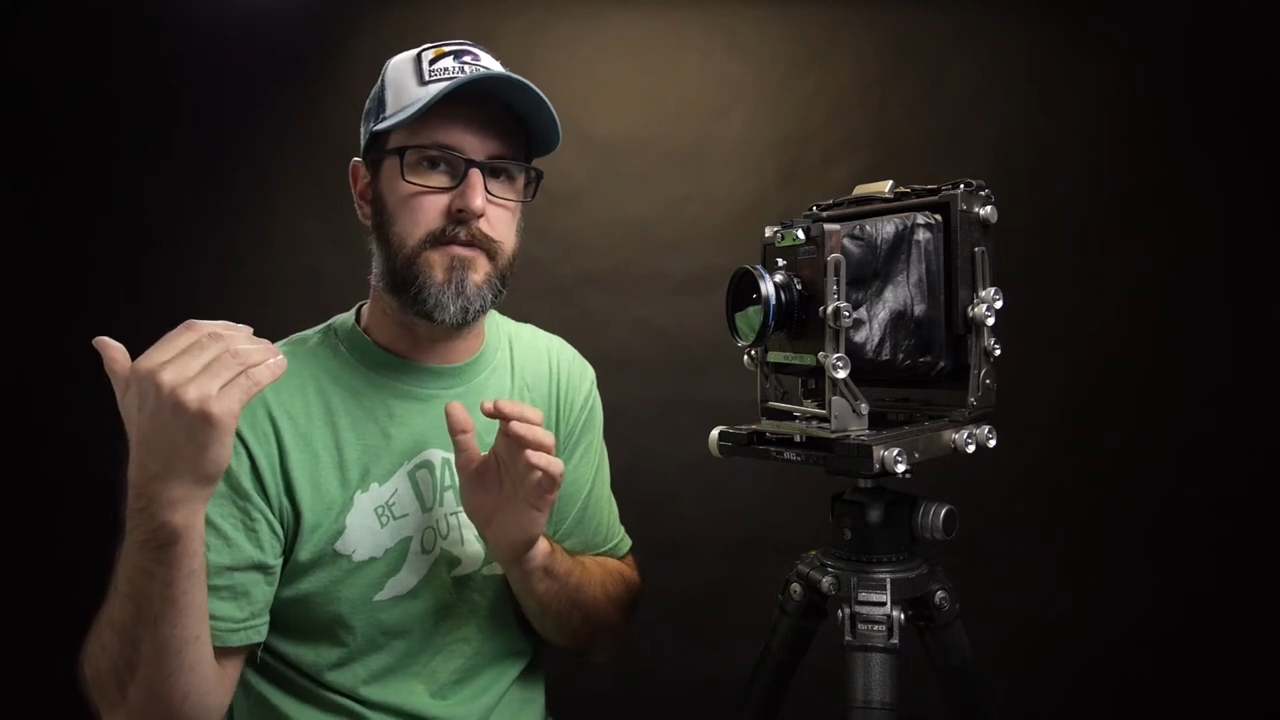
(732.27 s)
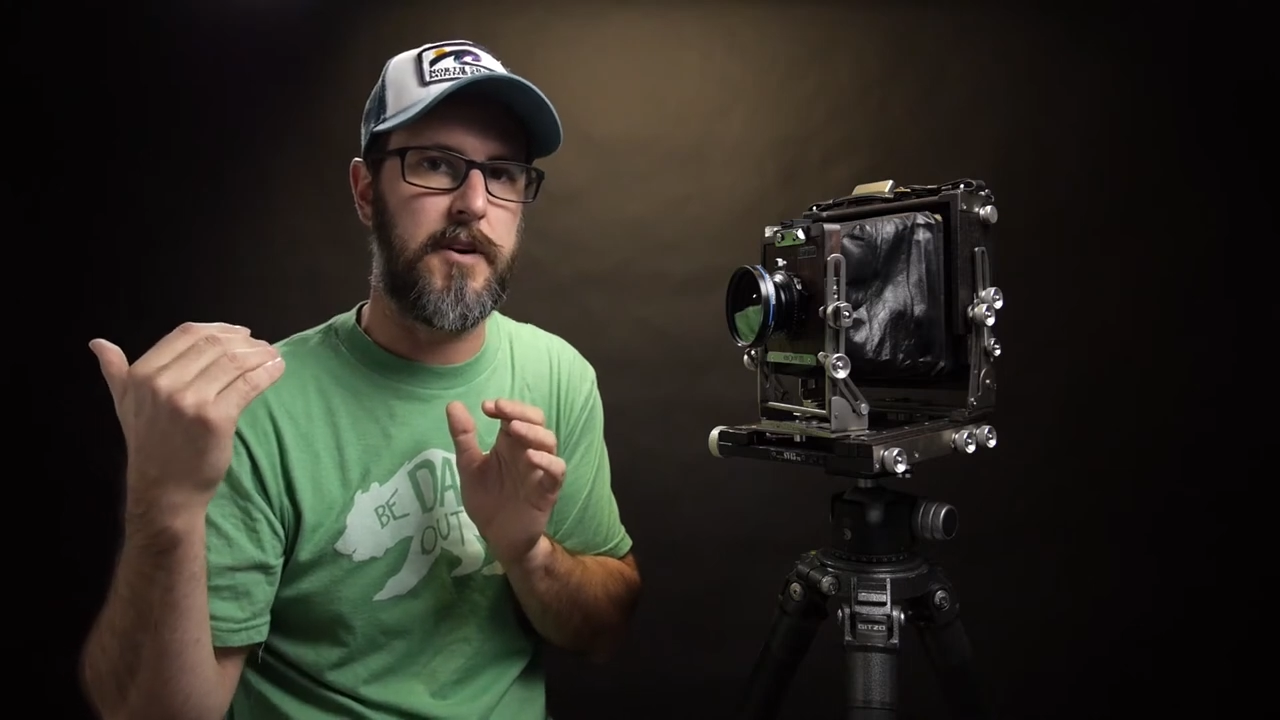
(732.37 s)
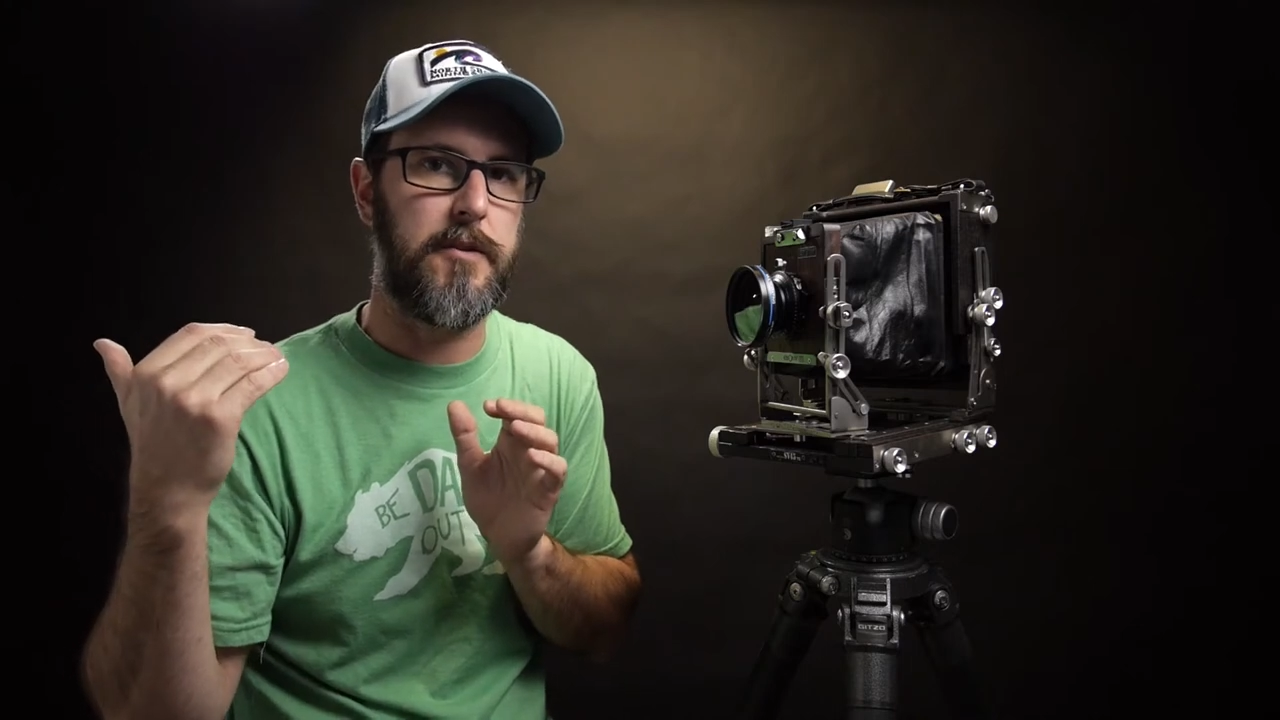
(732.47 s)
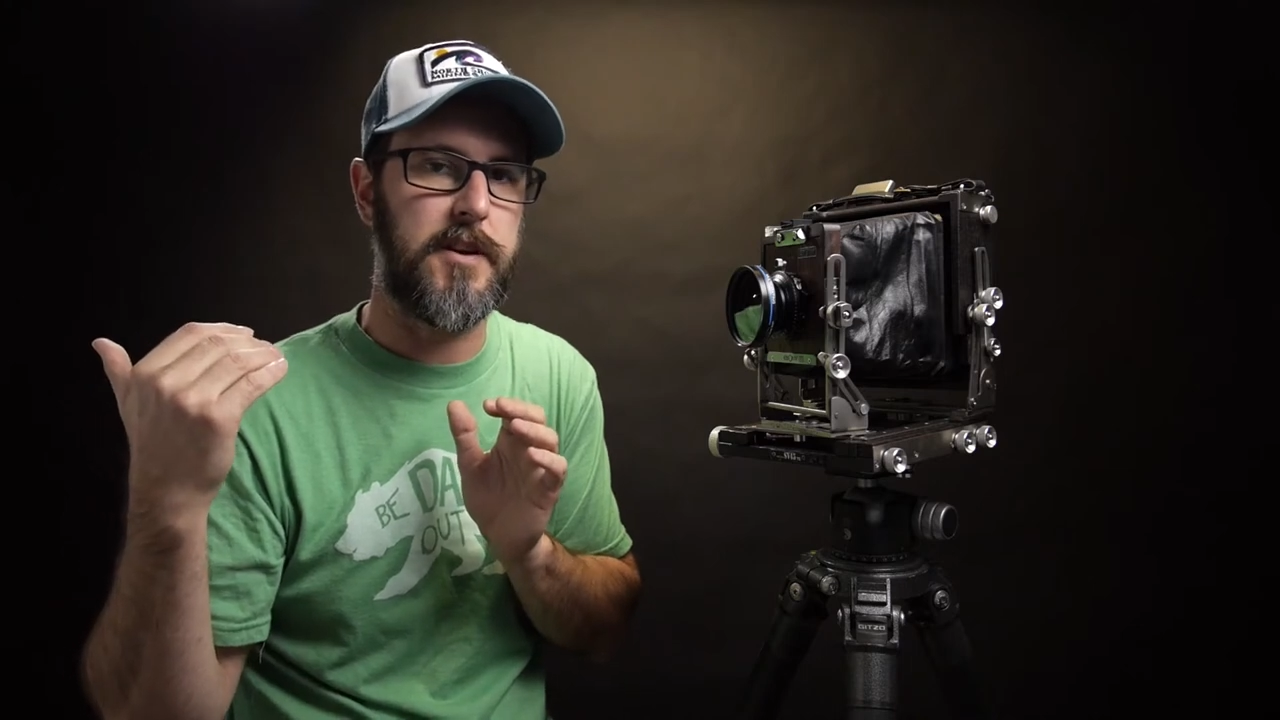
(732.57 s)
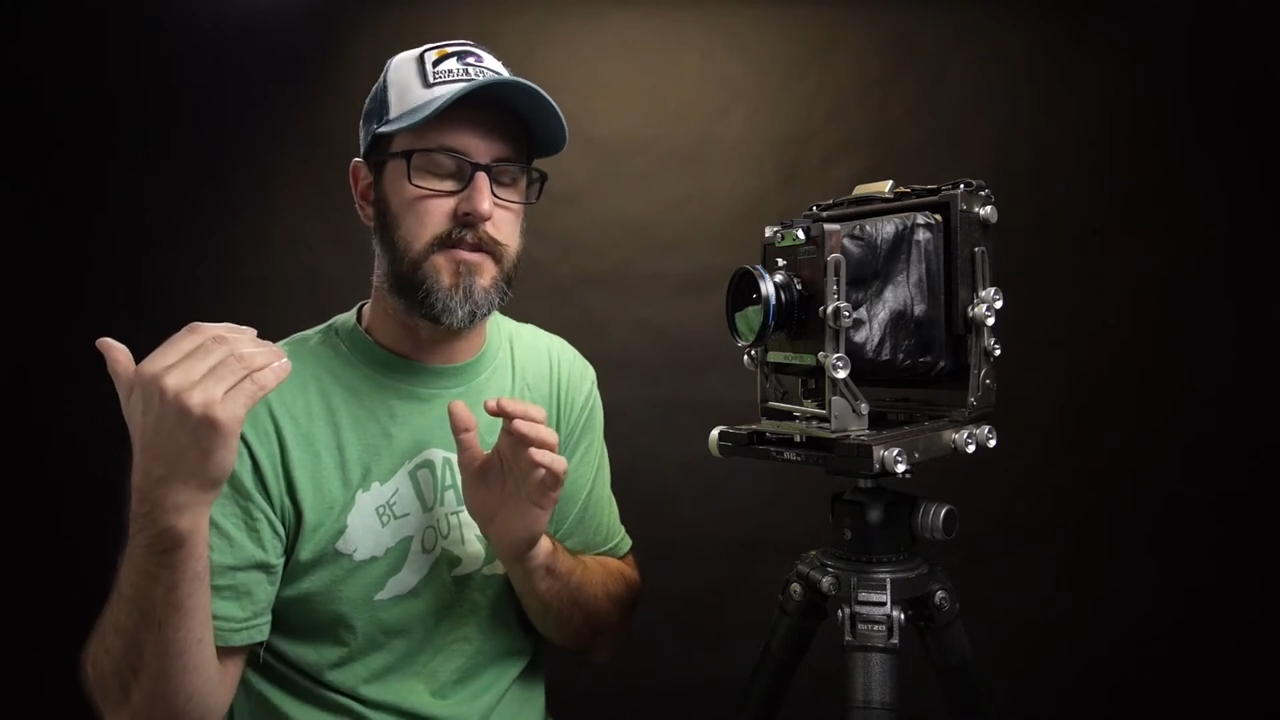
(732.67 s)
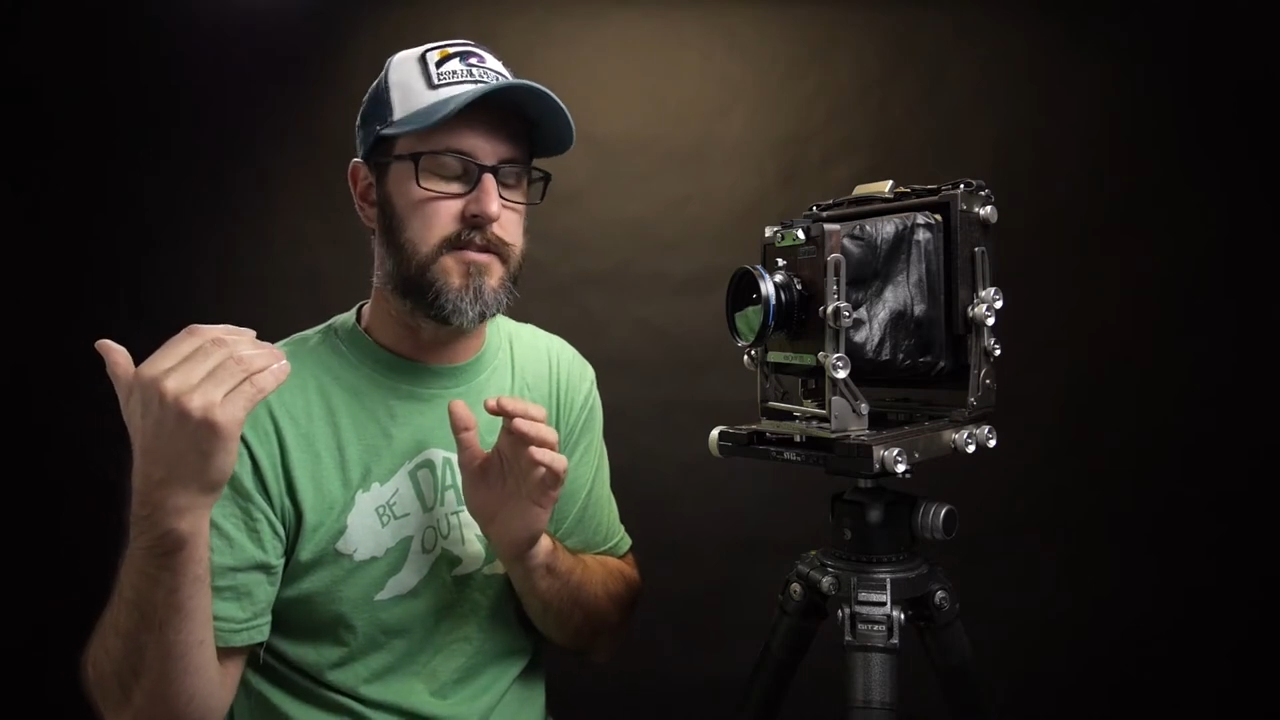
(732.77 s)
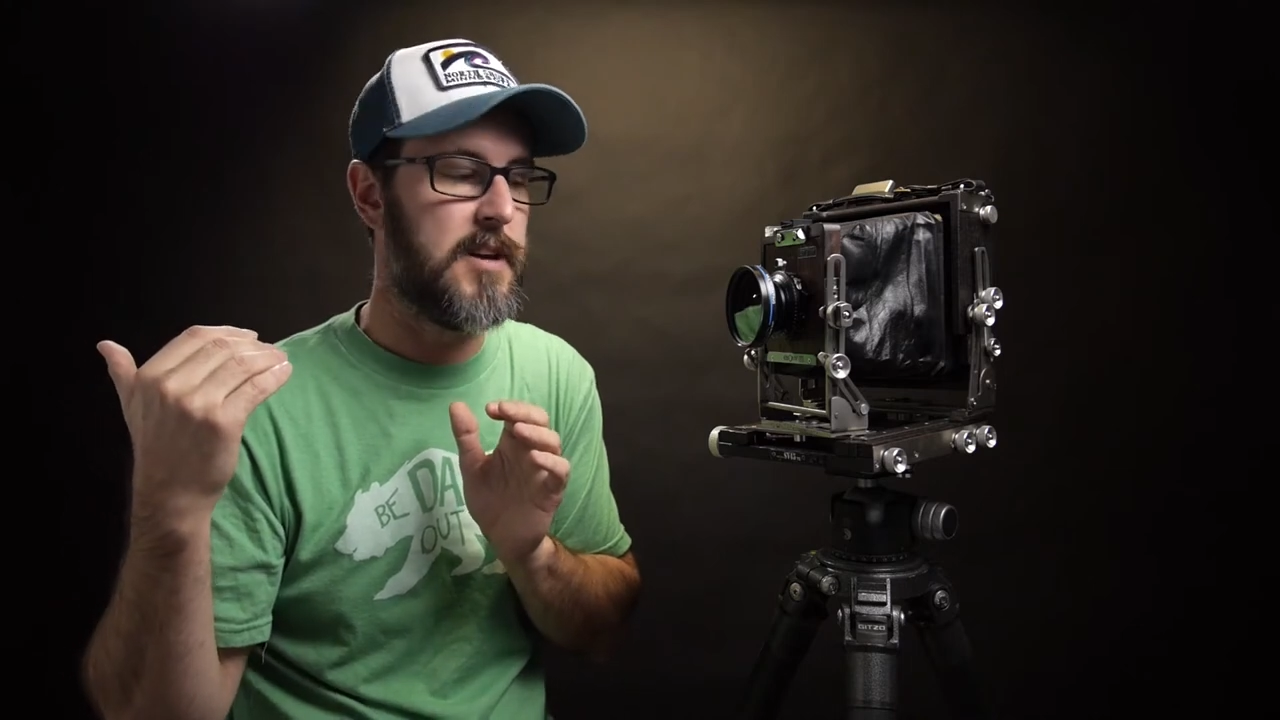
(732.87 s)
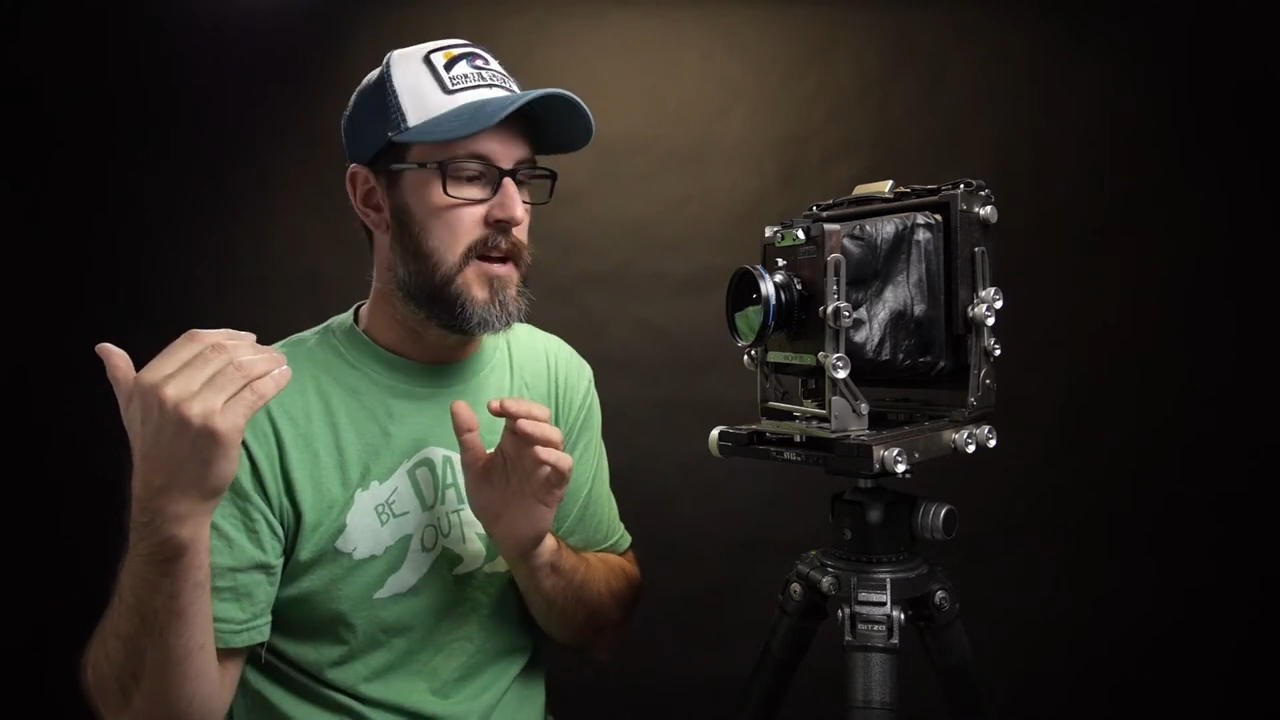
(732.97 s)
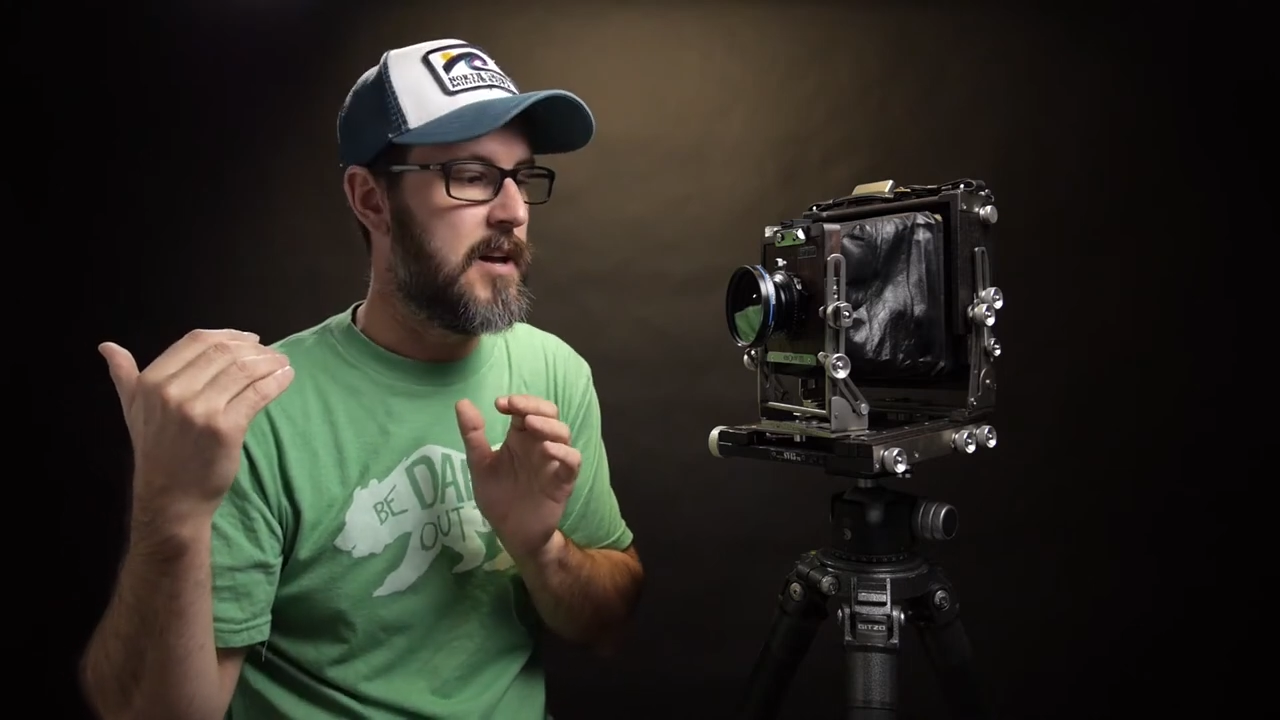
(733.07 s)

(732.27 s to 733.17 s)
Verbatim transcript: focus.